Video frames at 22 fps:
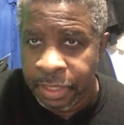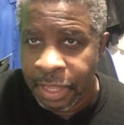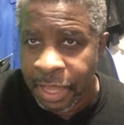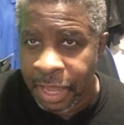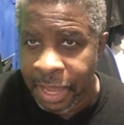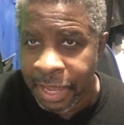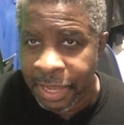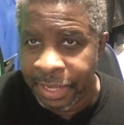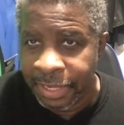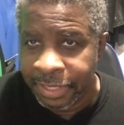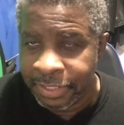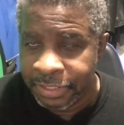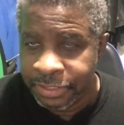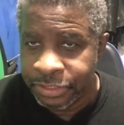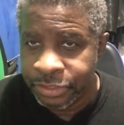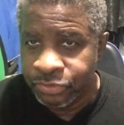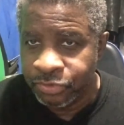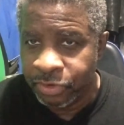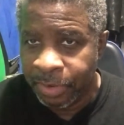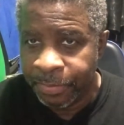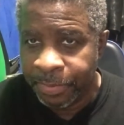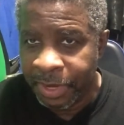Hi, this
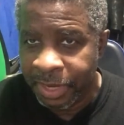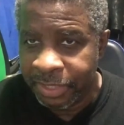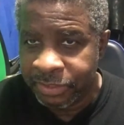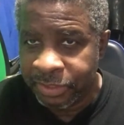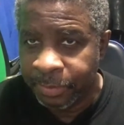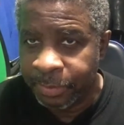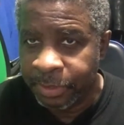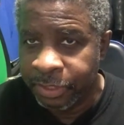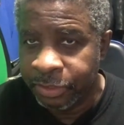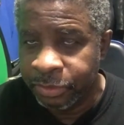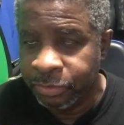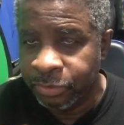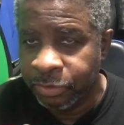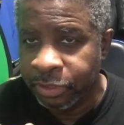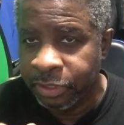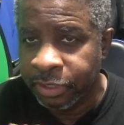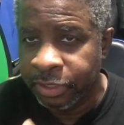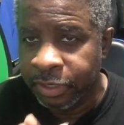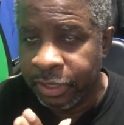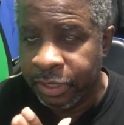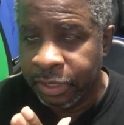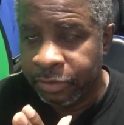is Trey Pass. I'm going to do
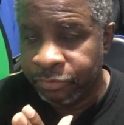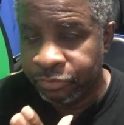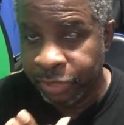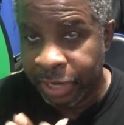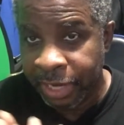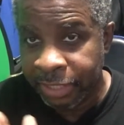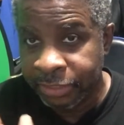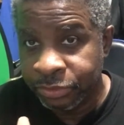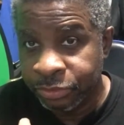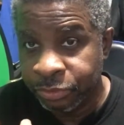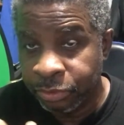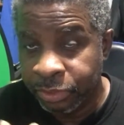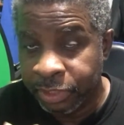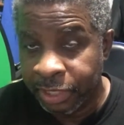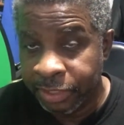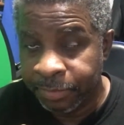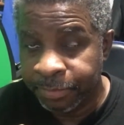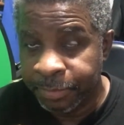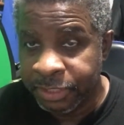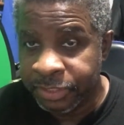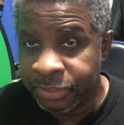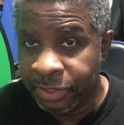a reaction to
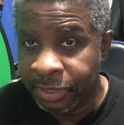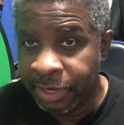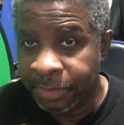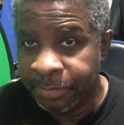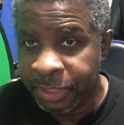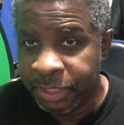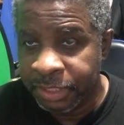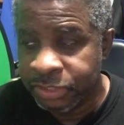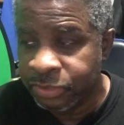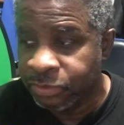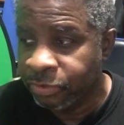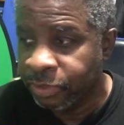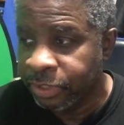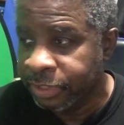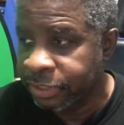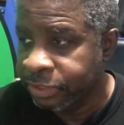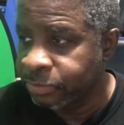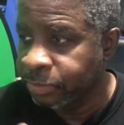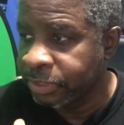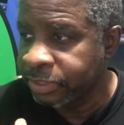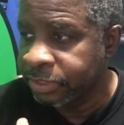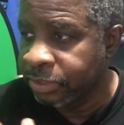another Mr. Nightmare story.
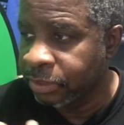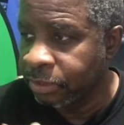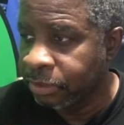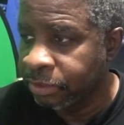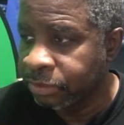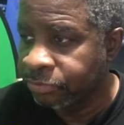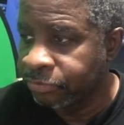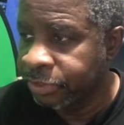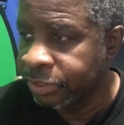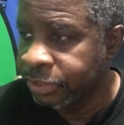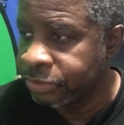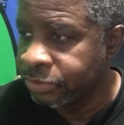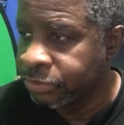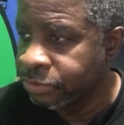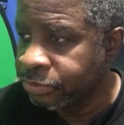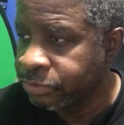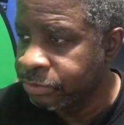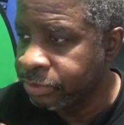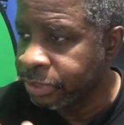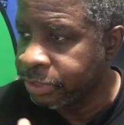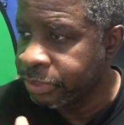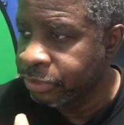This one is called Three
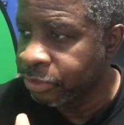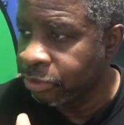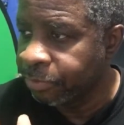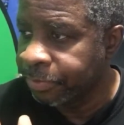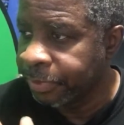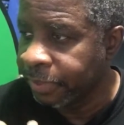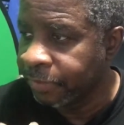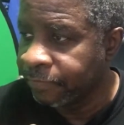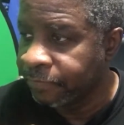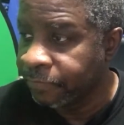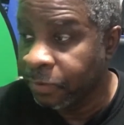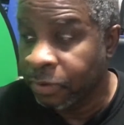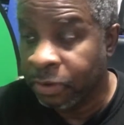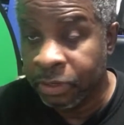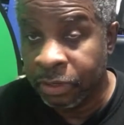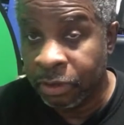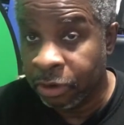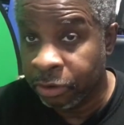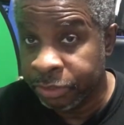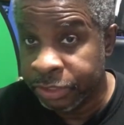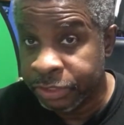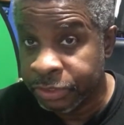True Disturbing
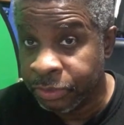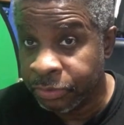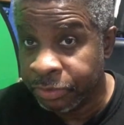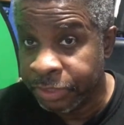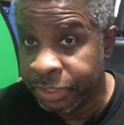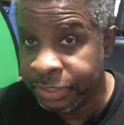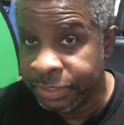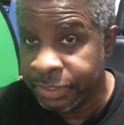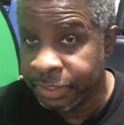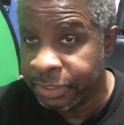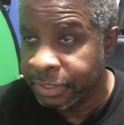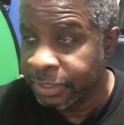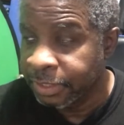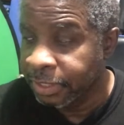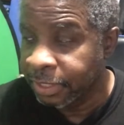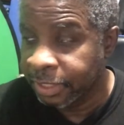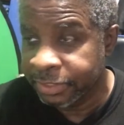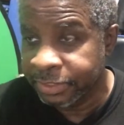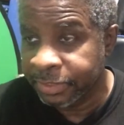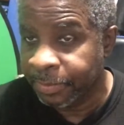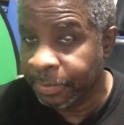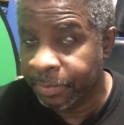Fall Horror Stories.
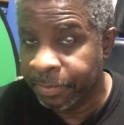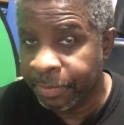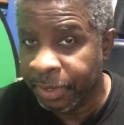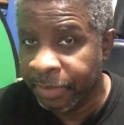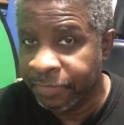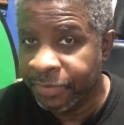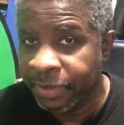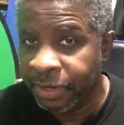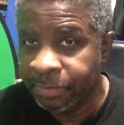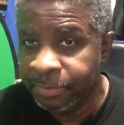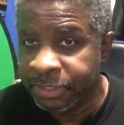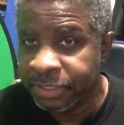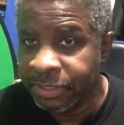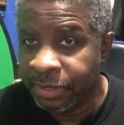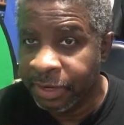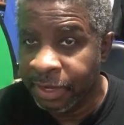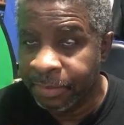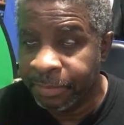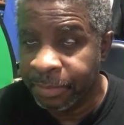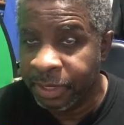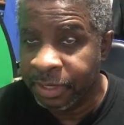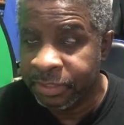Like I said, I'm a big fan of Mr.
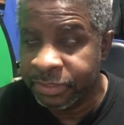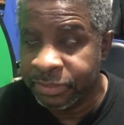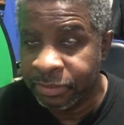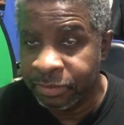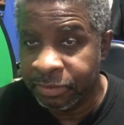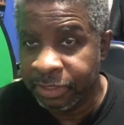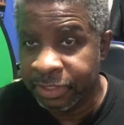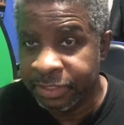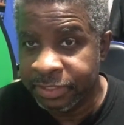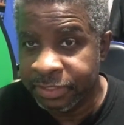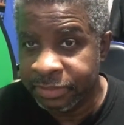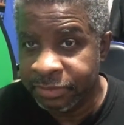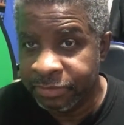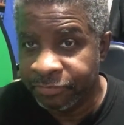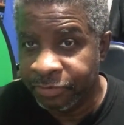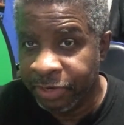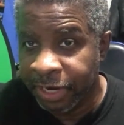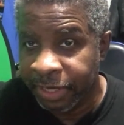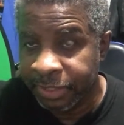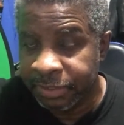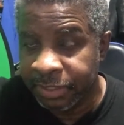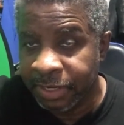Nightmare, so let's
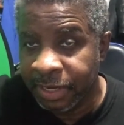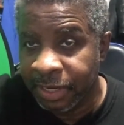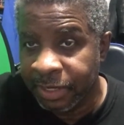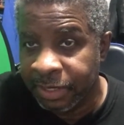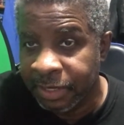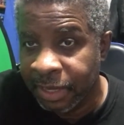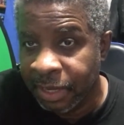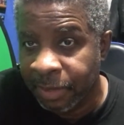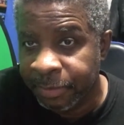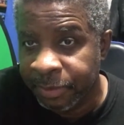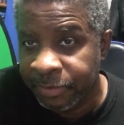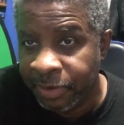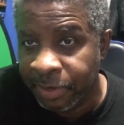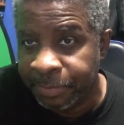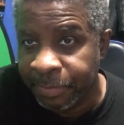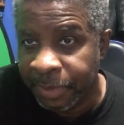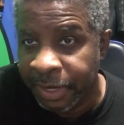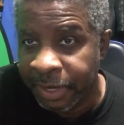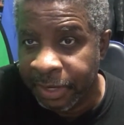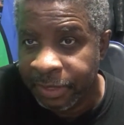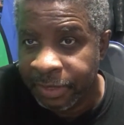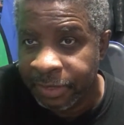react to that, and I'll be right
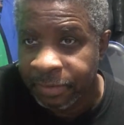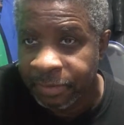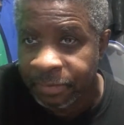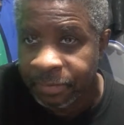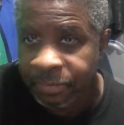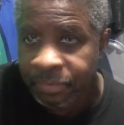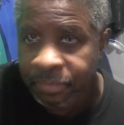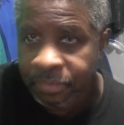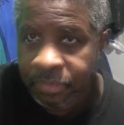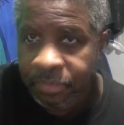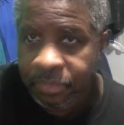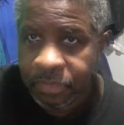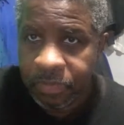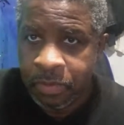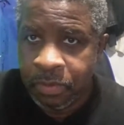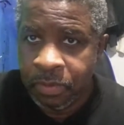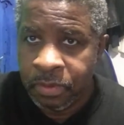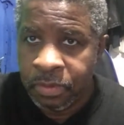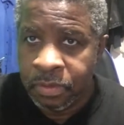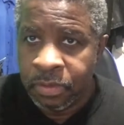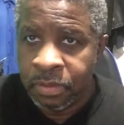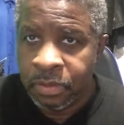back.
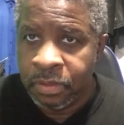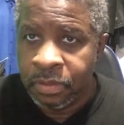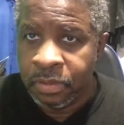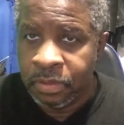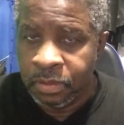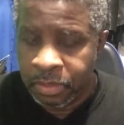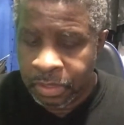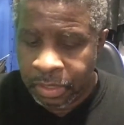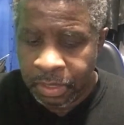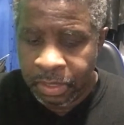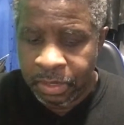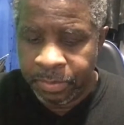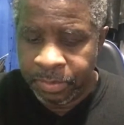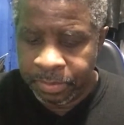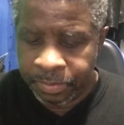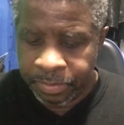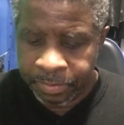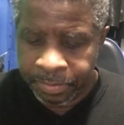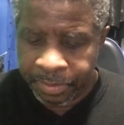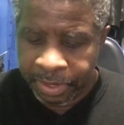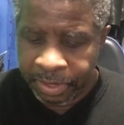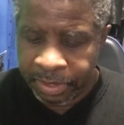Okay, let me
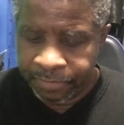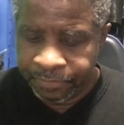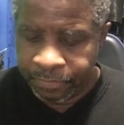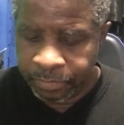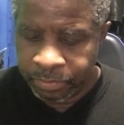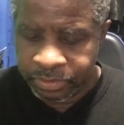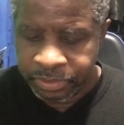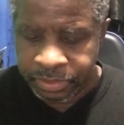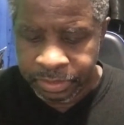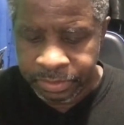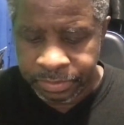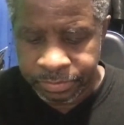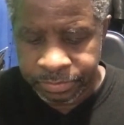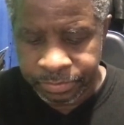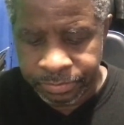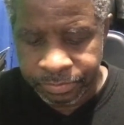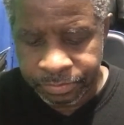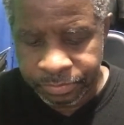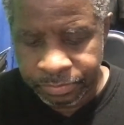put my headphones in.